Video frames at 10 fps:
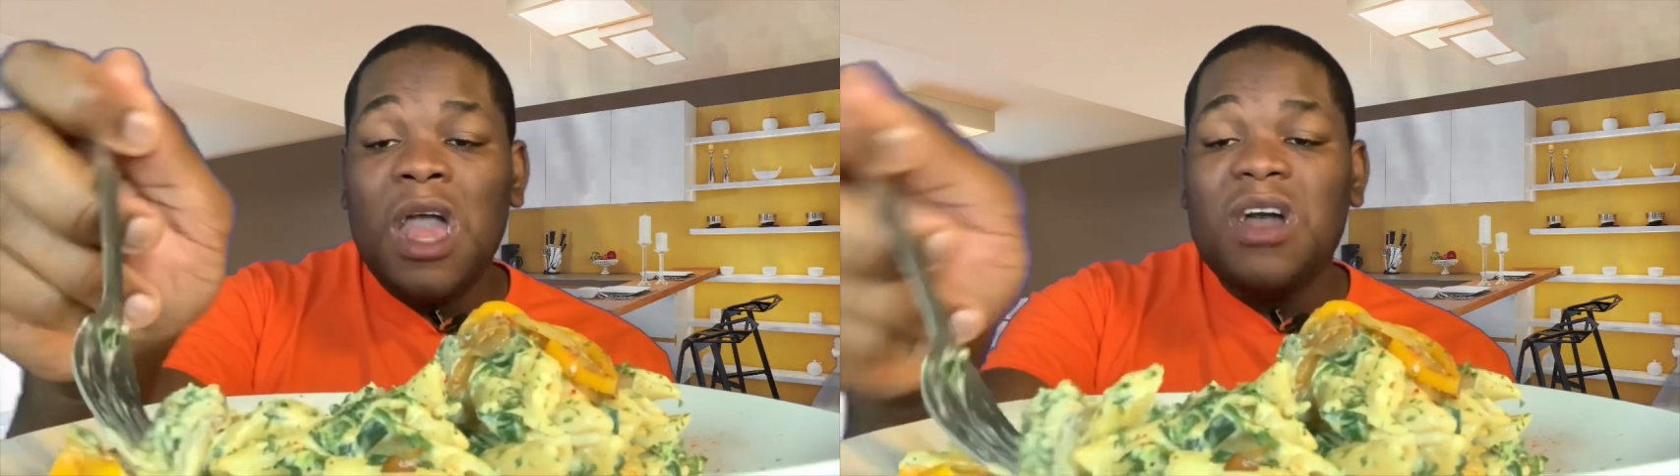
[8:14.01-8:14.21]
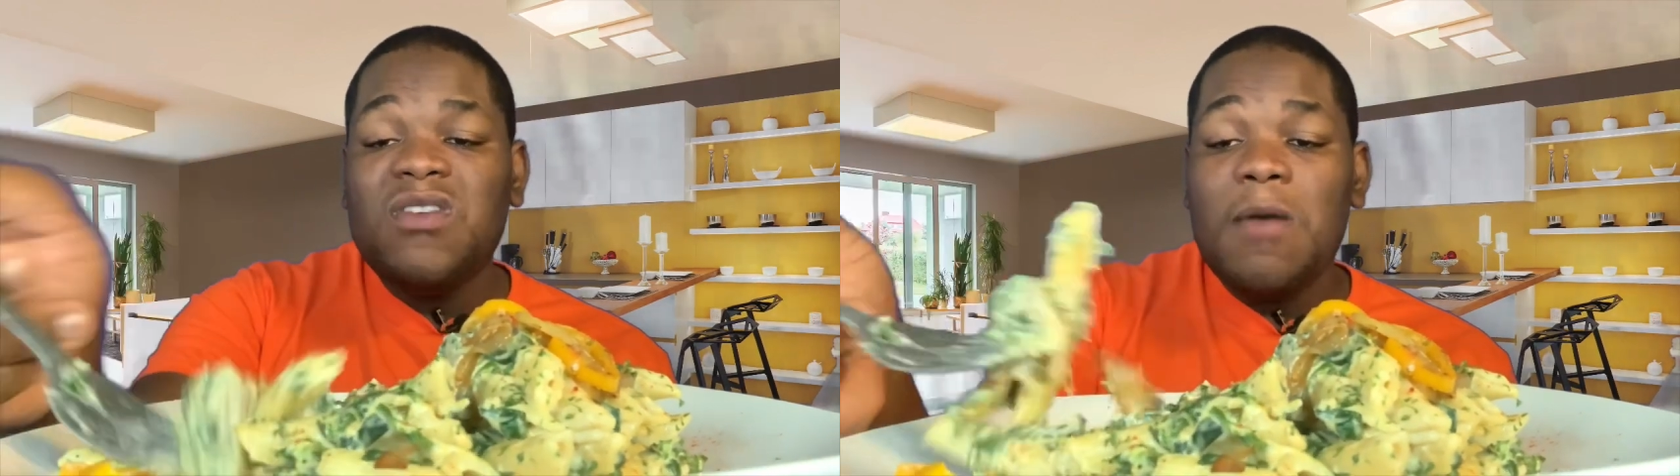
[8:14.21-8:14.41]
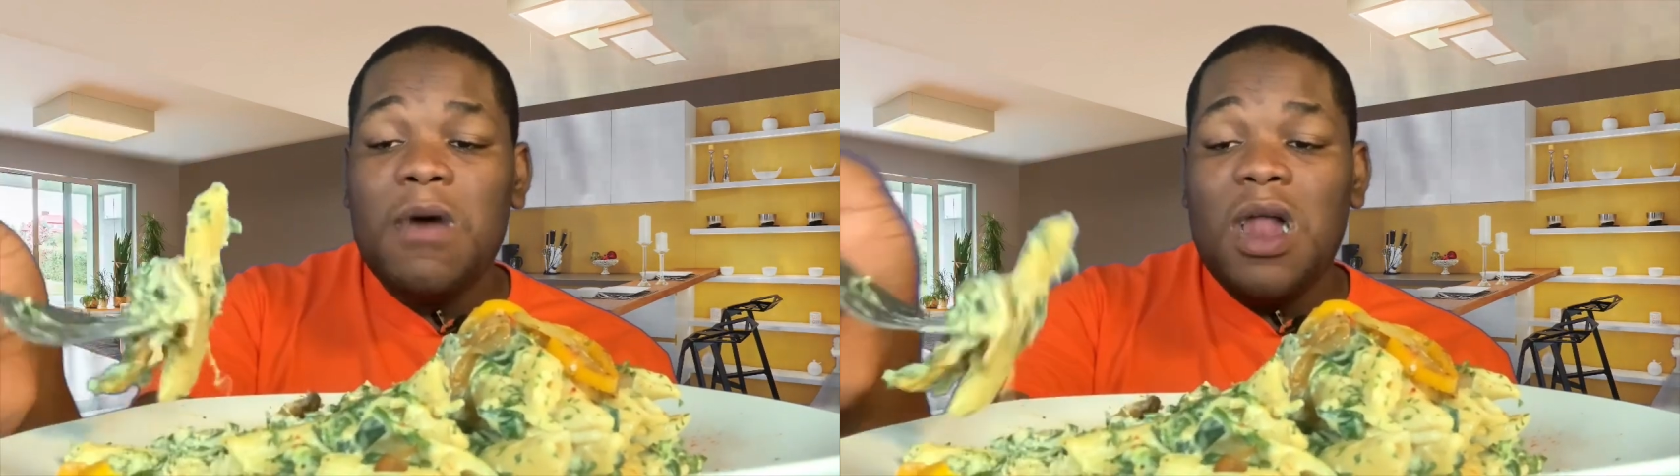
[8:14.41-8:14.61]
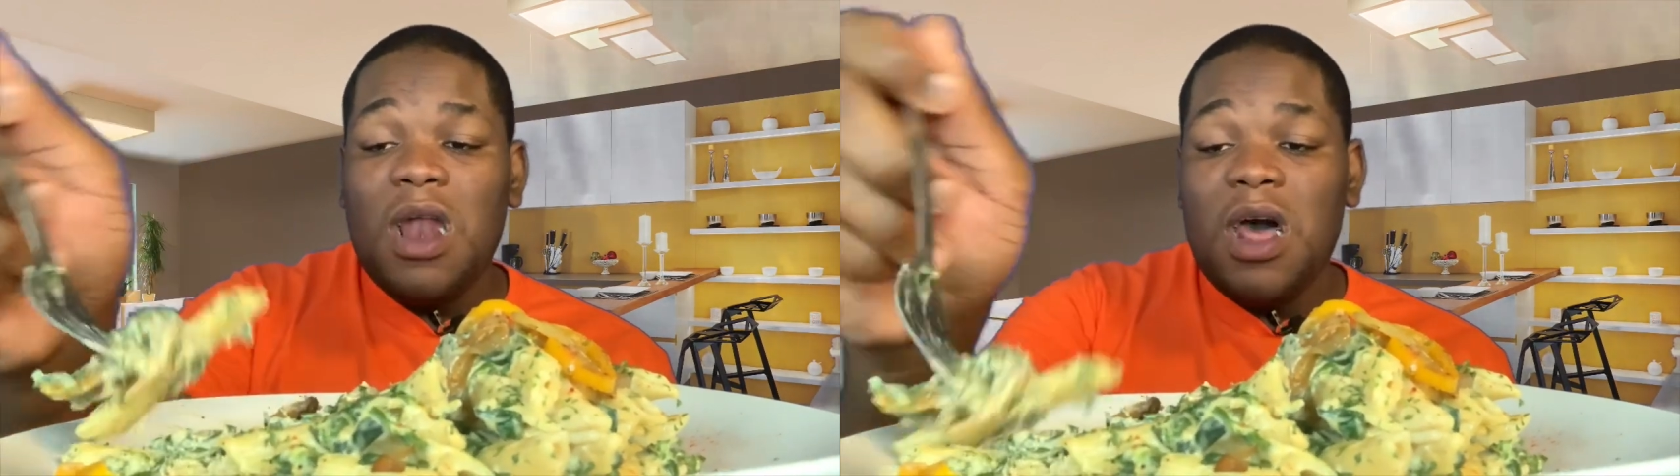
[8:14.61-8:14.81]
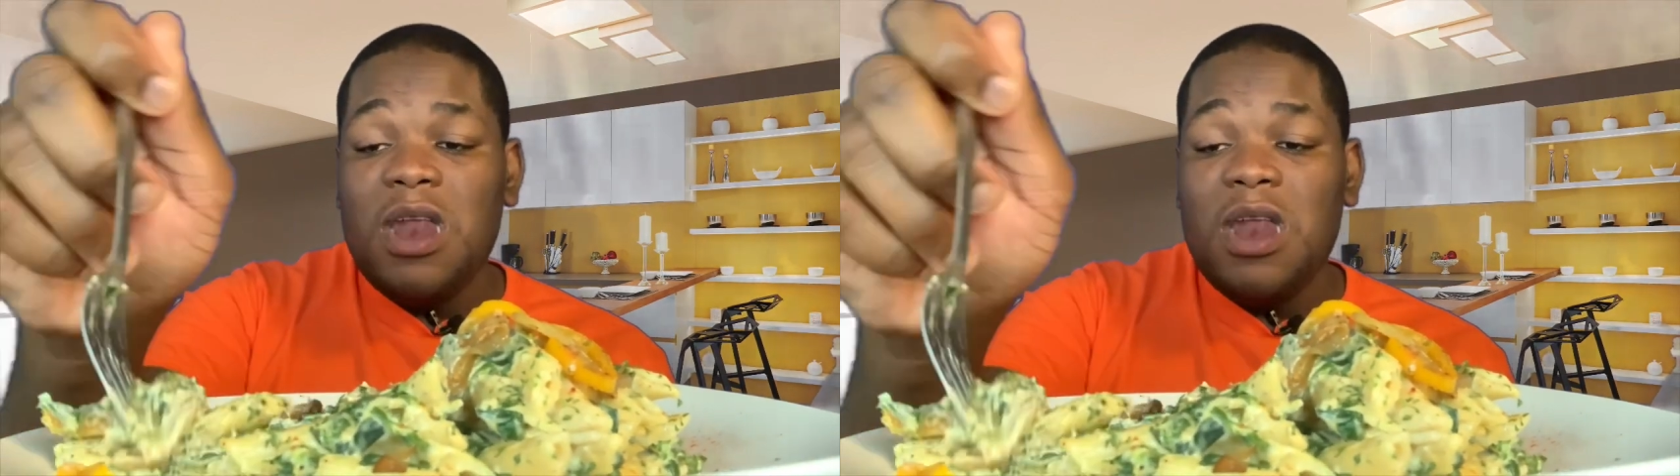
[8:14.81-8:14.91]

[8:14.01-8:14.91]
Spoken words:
Cause I brought a lot